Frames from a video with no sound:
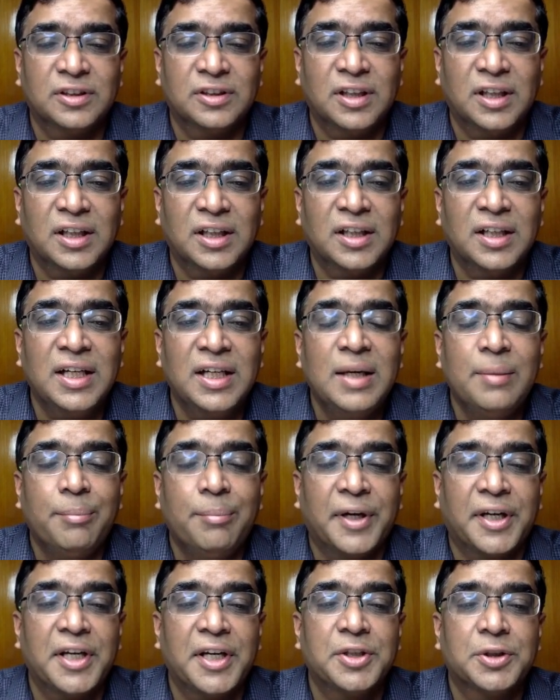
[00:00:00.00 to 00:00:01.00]
lung,
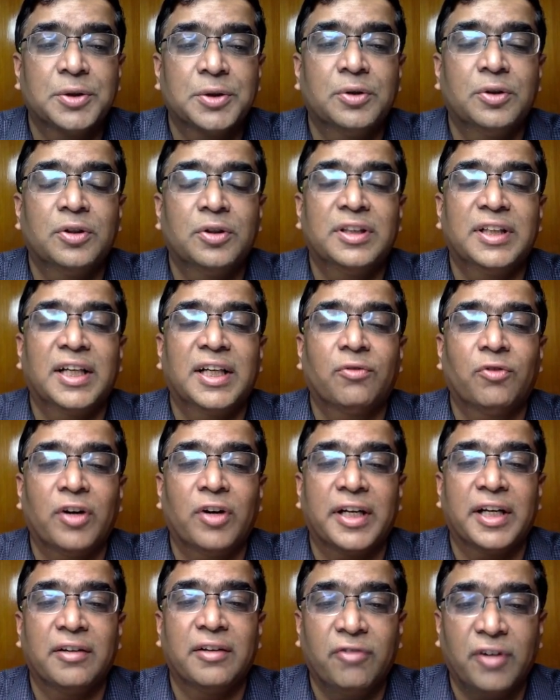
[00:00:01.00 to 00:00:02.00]
making sure they are
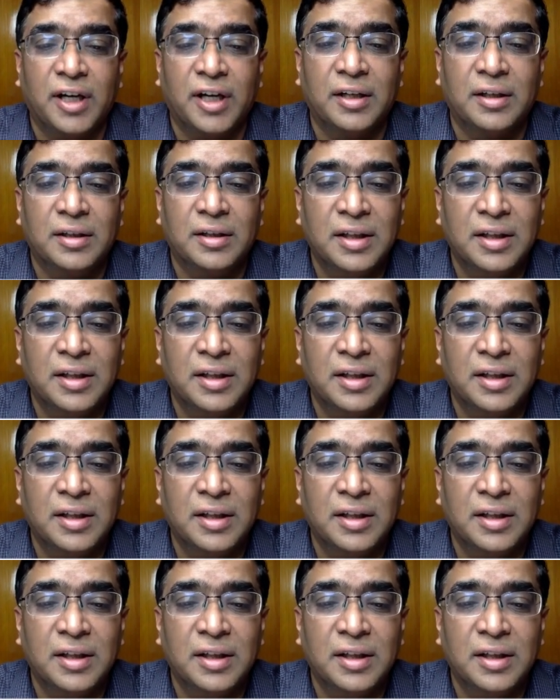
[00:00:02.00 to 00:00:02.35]
working fine.